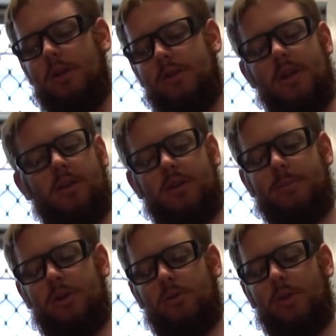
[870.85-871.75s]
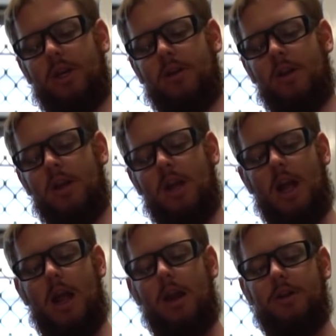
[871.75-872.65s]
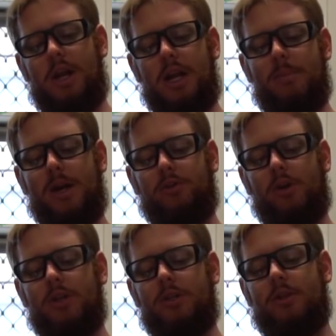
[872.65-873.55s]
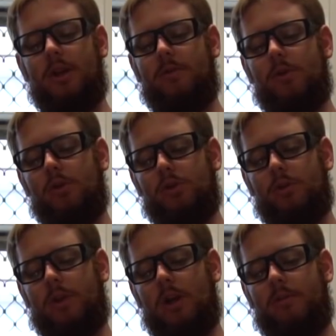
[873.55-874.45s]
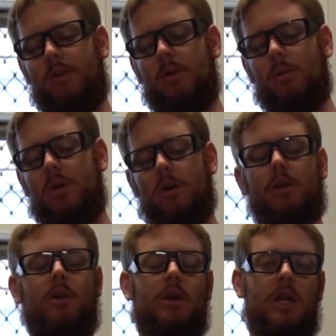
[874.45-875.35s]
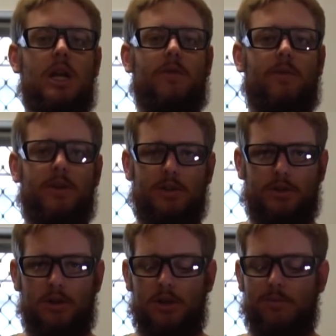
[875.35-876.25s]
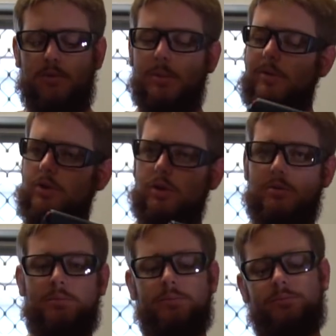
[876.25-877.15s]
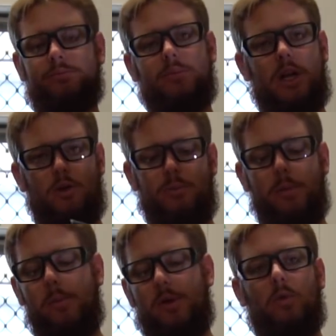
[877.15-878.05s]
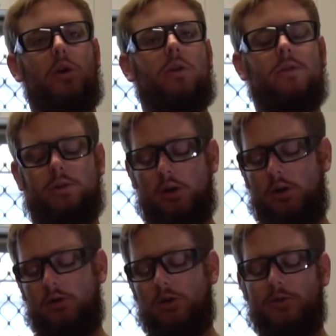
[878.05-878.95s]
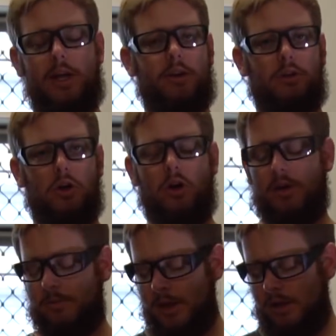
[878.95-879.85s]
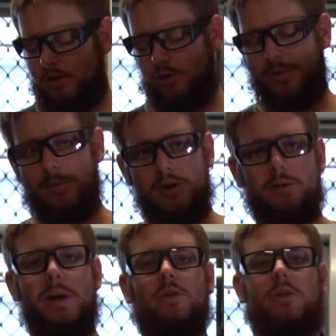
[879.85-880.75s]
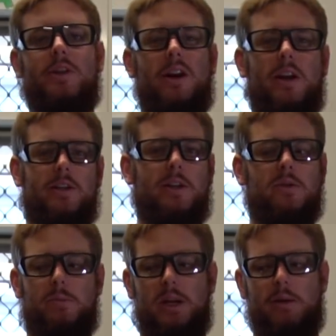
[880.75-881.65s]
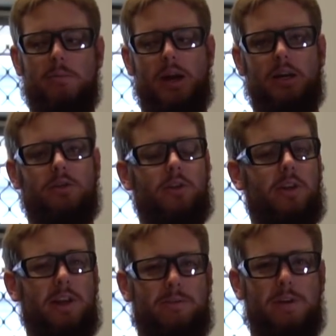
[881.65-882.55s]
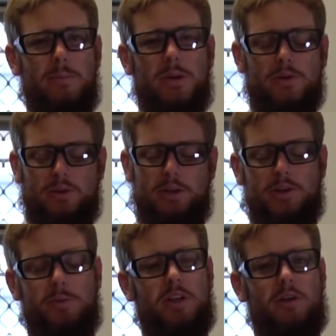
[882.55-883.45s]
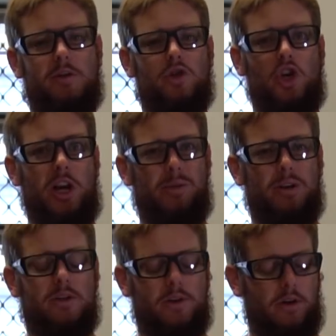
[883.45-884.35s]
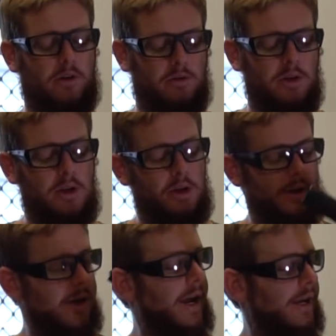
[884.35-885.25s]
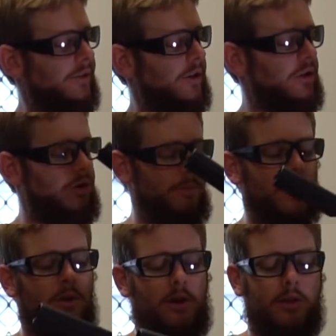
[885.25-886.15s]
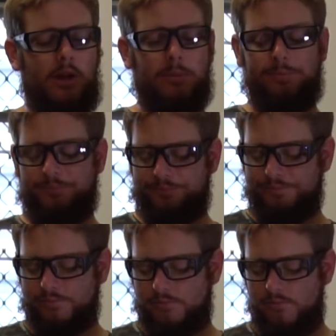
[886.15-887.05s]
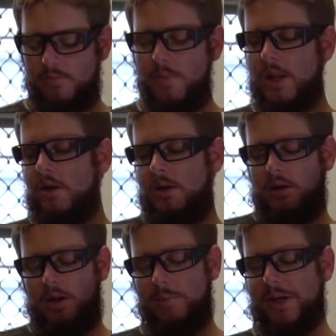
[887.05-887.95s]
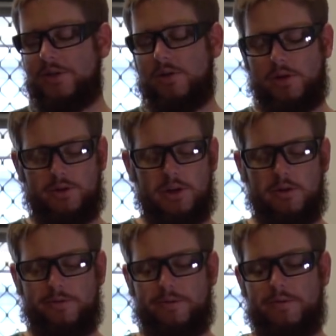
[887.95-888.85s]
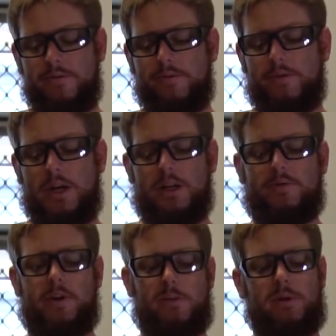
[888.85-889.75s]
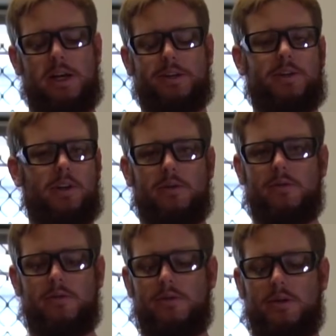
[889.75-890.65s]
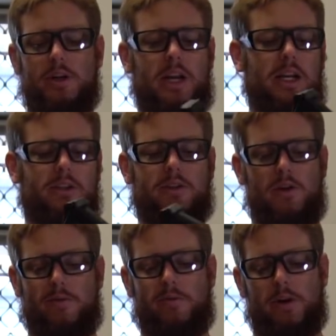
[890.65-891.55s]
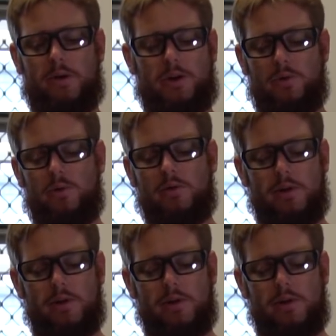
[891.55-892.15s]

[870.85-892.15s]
It's nothing special there. And any batteries, if you're not sure if they're gonna fit or work, if it fits inside the M4 buffer tube, it'll probably work. So use that as a guide. Normally most batteries nowadays seem to be made so that they fit because it seems to be the generic style. Uh, so you should be all right there. The buttstock itself is very plastic. It's not very good.